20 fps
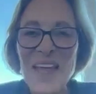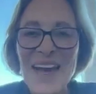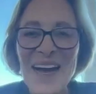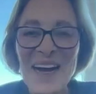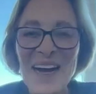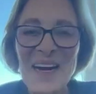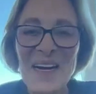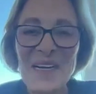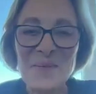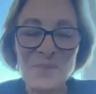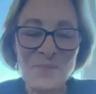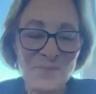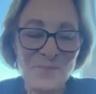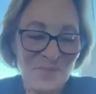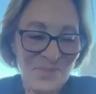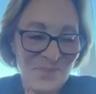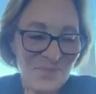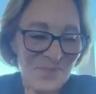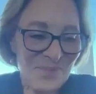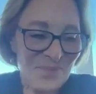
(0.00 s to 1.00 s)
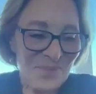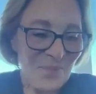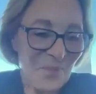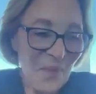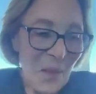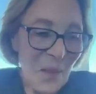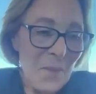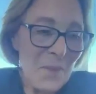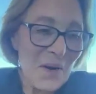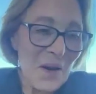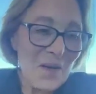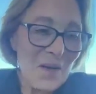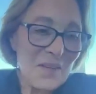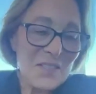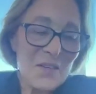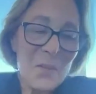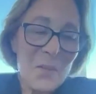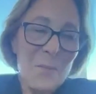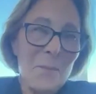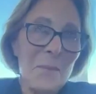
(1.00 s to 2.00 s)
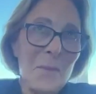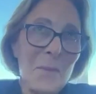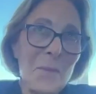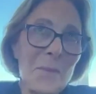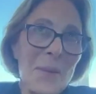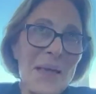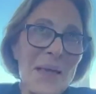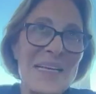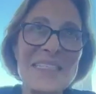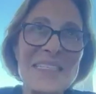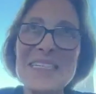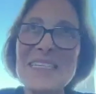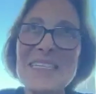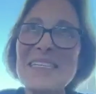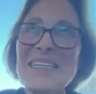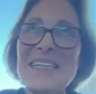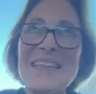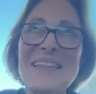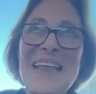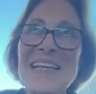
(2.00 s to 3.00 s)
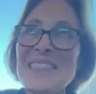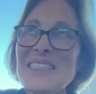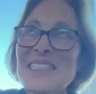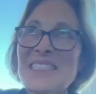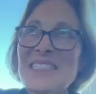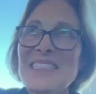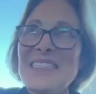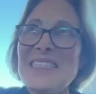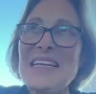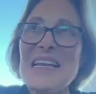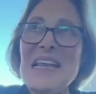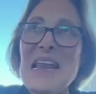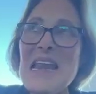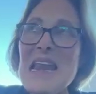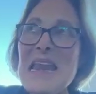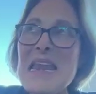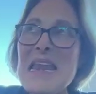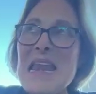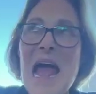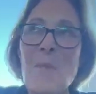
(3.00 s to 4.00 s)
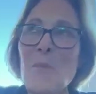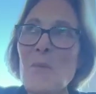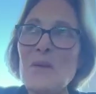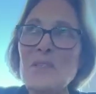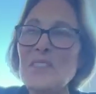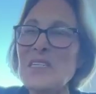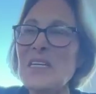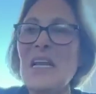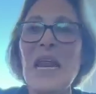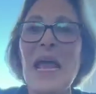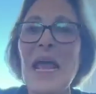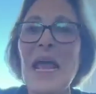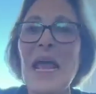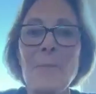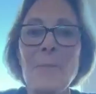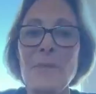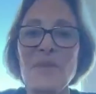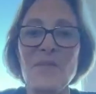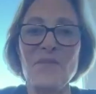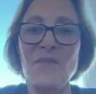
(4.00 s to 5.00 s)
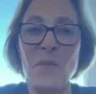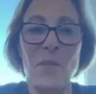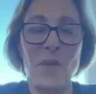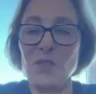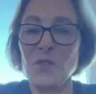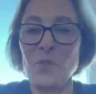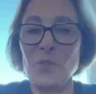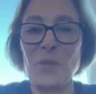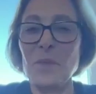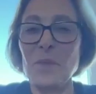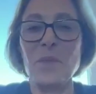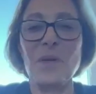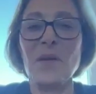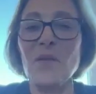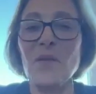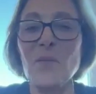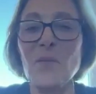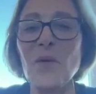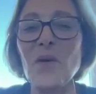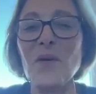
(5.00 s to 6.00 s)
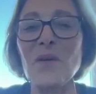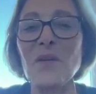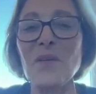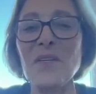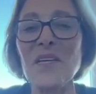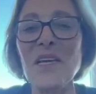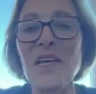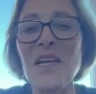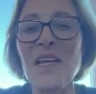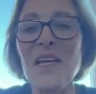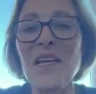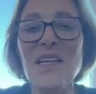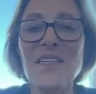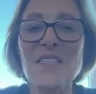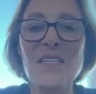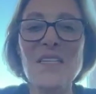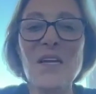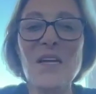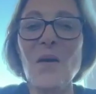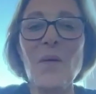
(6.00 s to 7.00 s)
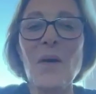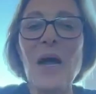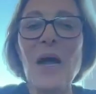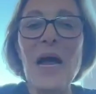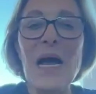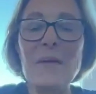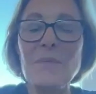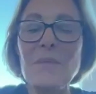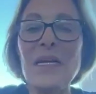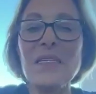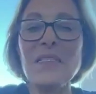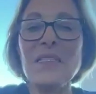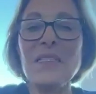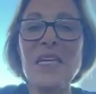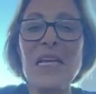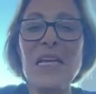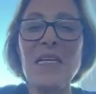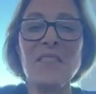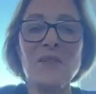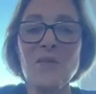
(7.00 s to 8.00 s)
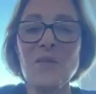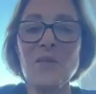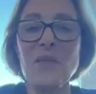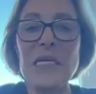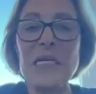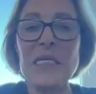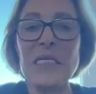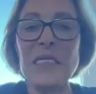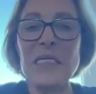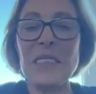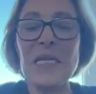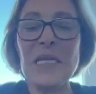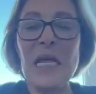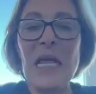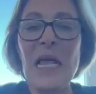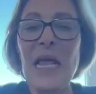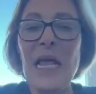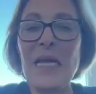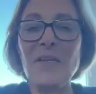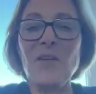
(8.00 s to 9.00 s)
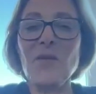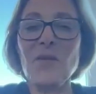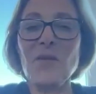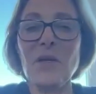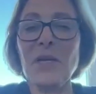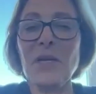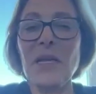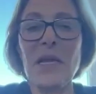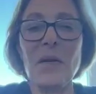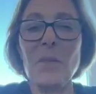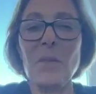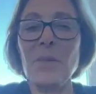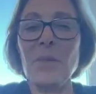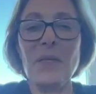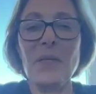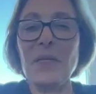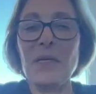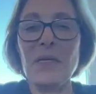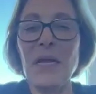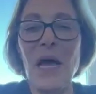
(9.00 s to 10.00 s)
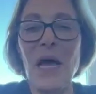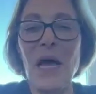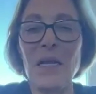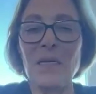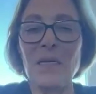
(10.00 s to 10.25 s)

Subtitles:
Um, but also, basically, that's not what's going to happen for most people in the world. So I'm not saying do this and you can get $1 billion.